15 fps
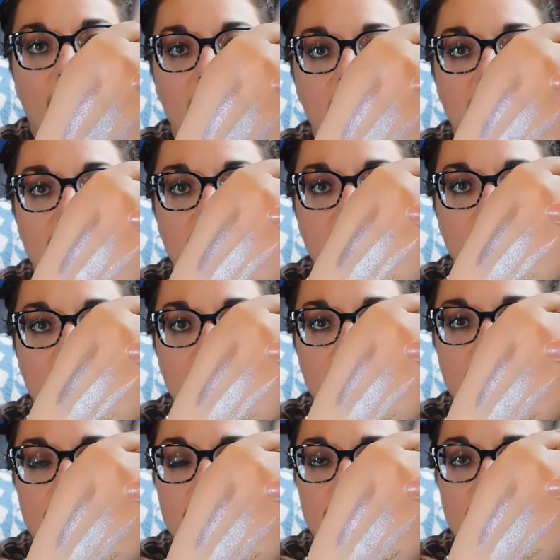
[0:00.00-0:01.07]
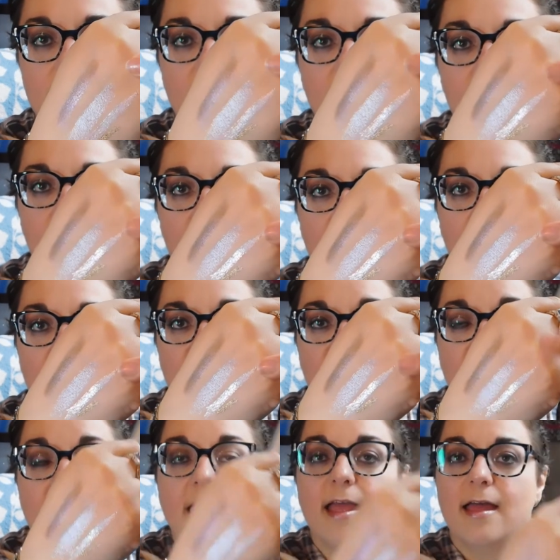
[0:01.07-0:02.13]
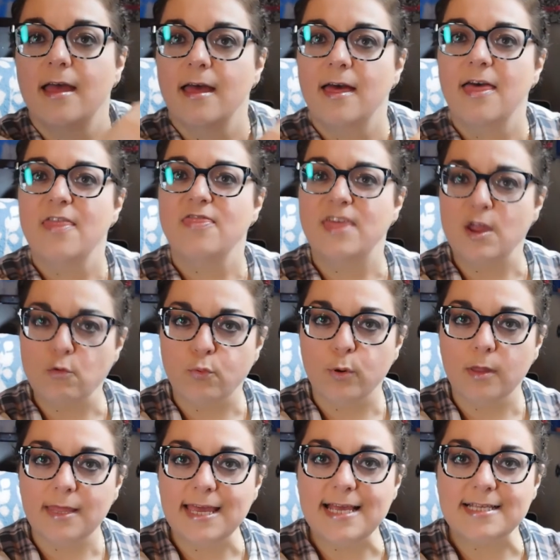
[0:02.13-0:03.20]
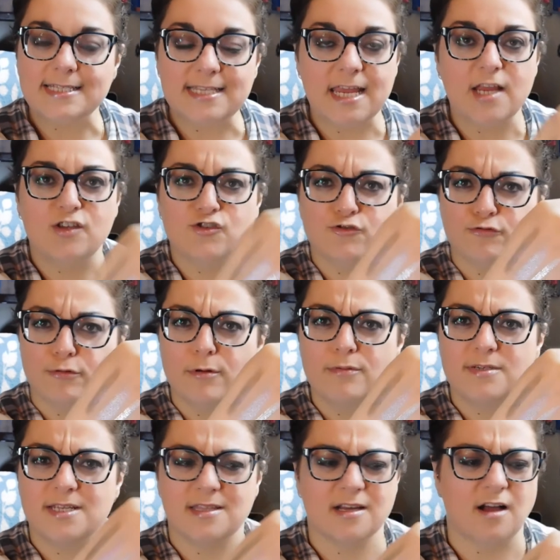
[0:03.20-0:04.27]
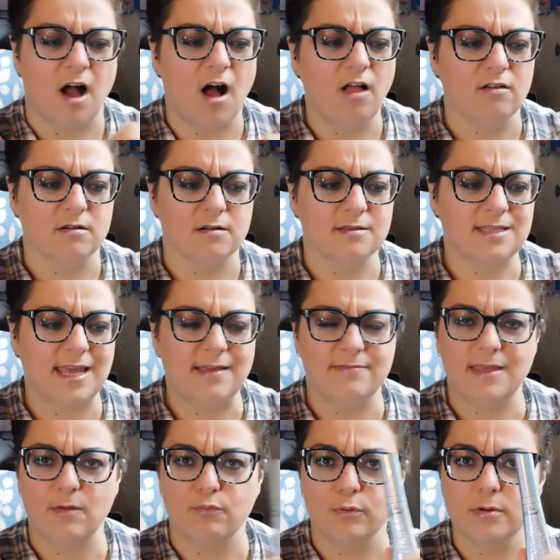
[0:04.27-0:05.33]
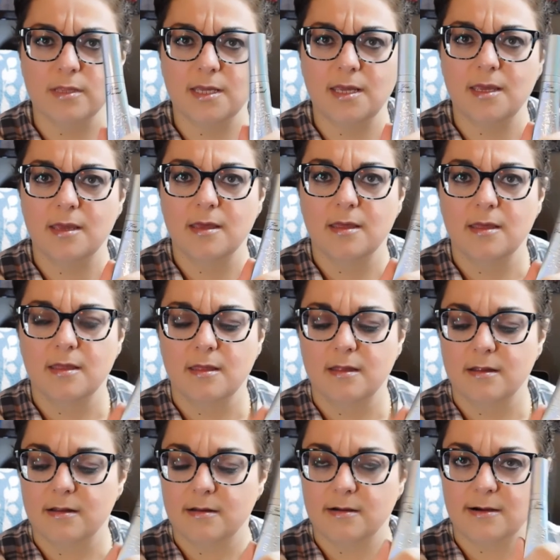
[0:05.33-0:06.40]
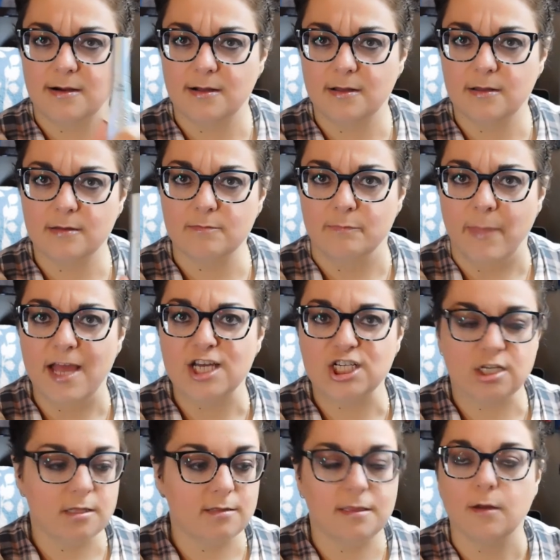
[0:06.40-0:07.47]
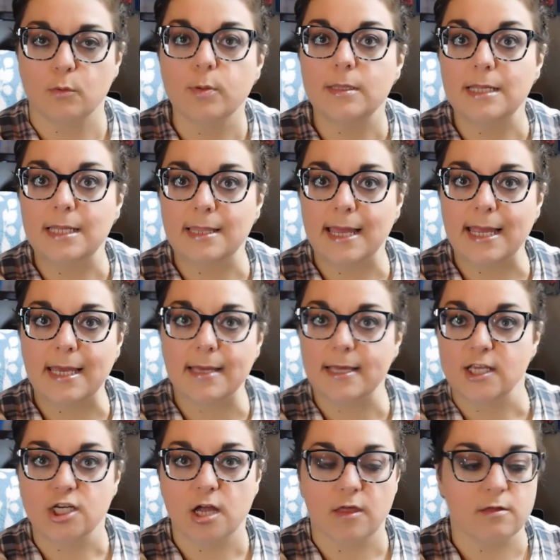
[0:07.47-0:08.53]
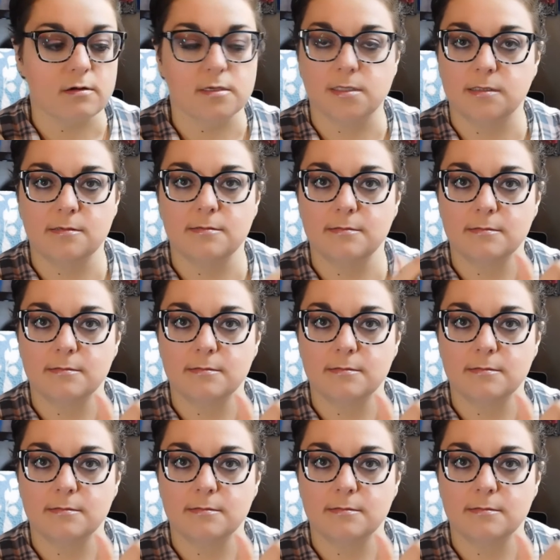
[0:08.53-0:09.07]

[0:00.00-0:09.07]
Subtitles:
there's the, like, they really stay true to the color. They really mesh, they're really like each other's